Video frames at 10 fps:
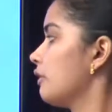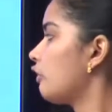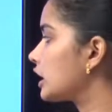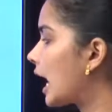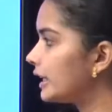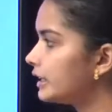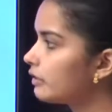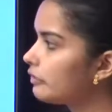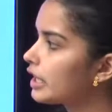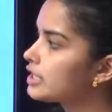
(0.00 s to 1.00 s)
for the
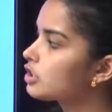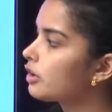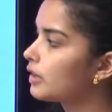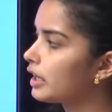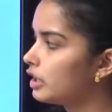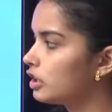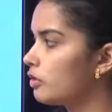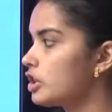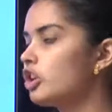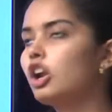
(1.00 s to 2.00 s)
identification of the
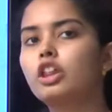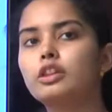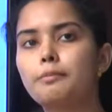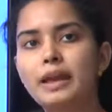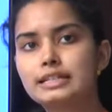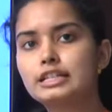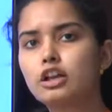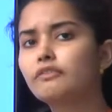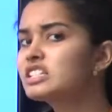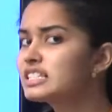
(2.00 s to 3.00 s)
individual on the basis
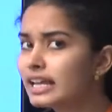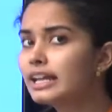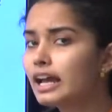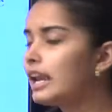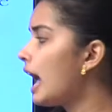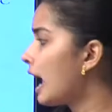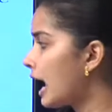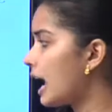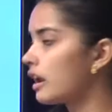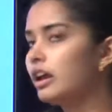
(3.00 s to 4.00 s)
of a single
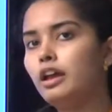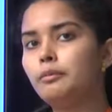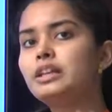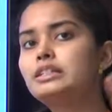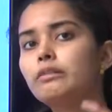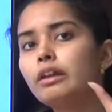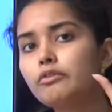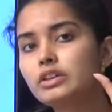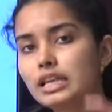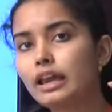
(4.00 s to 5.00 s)
hair. Means even if
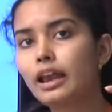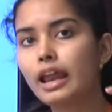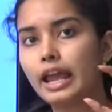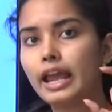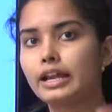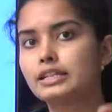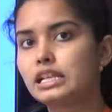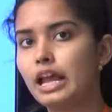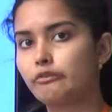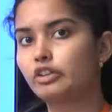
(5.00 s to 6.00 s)
a single hair is
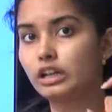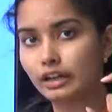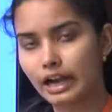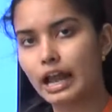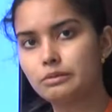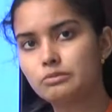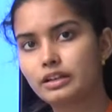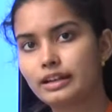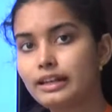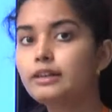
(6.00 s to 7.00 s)
left in a crime
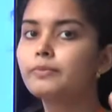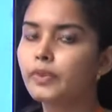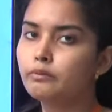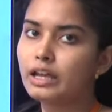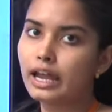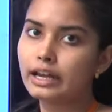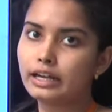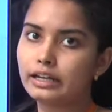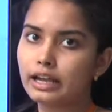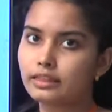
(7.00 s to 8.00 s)
scene, we can
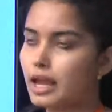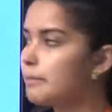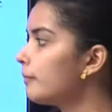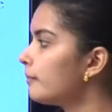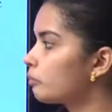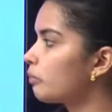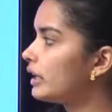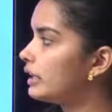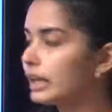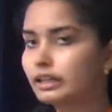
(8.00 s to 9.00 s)
detect them by
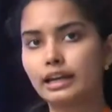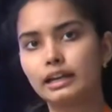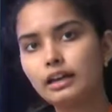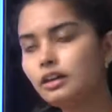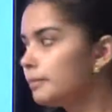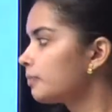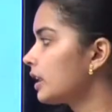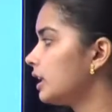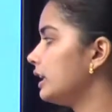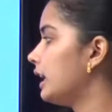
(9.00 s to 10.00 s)
detecting the
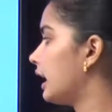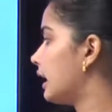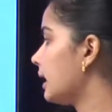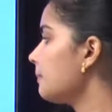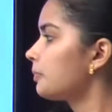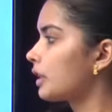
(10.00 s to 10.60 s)
DNA.